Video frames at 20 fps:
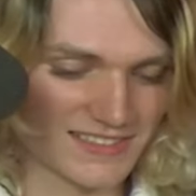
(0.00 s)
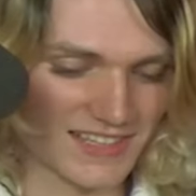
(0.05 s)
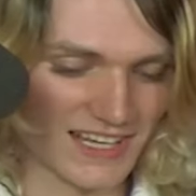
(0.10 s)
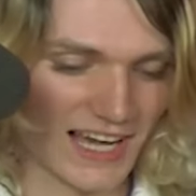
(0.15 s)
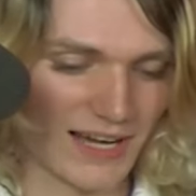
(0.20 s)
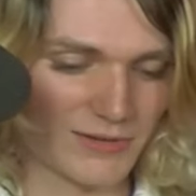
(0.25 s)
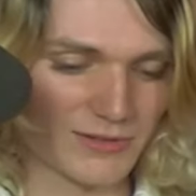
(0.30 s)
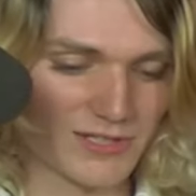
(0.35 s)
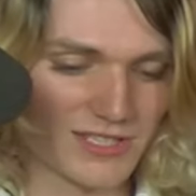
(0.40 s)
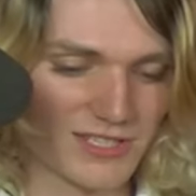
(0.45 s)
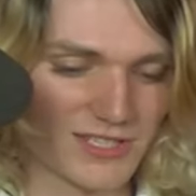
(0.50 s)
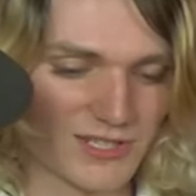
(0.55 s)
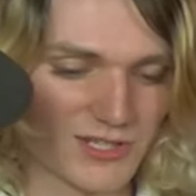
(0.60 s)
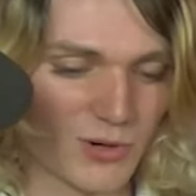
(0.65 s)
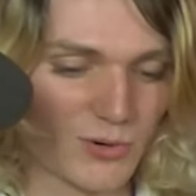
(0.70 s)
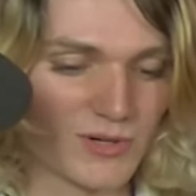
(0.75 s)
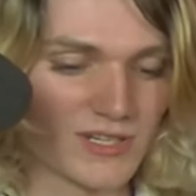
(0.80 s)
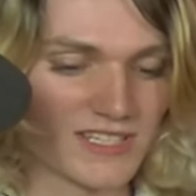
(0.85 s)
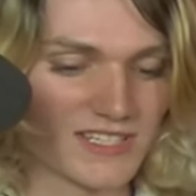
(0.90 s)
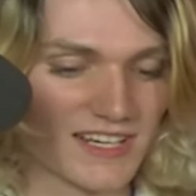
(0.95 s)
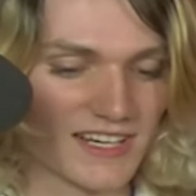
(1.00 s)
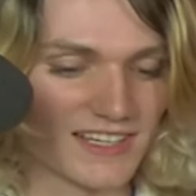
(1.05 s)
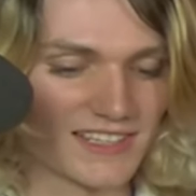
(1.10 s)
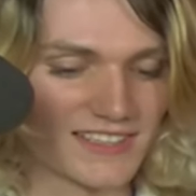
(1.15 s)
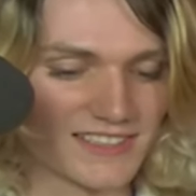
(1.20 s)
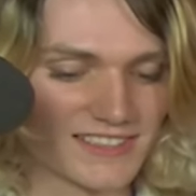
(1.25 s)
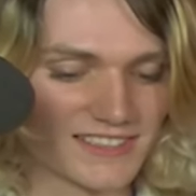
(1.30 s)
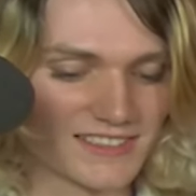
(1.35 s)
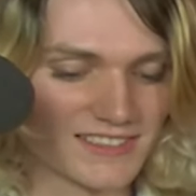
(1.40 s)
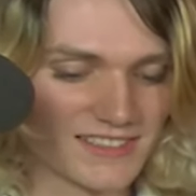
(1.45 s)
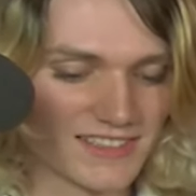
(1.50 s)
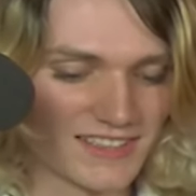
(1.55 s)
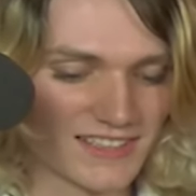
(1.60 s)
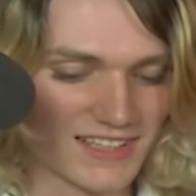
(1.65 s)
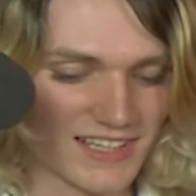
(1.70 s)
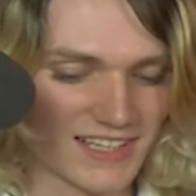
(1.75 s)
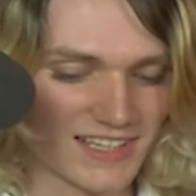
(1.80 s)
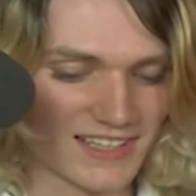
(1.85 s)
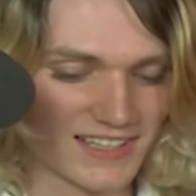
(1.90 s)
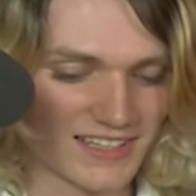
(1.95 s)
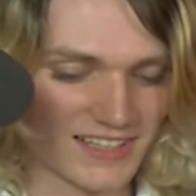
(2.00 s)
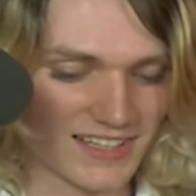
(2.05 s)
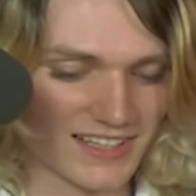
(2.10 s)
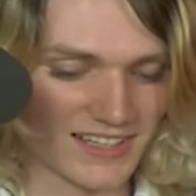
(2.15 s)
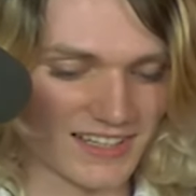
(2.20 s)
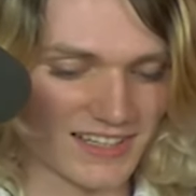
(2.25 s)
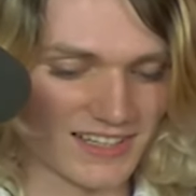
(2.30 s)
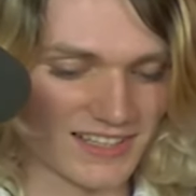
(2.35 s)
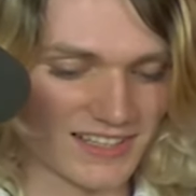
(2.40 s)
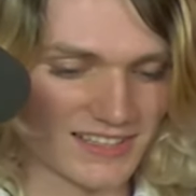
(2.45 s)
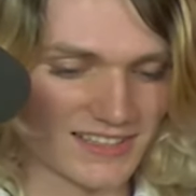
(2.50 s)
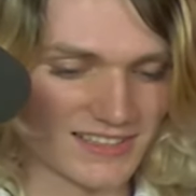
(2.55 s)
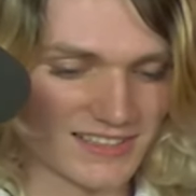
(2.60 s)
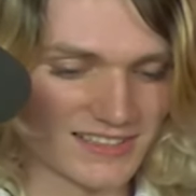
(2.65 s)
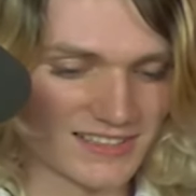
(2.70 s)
I was just so excited. Like, I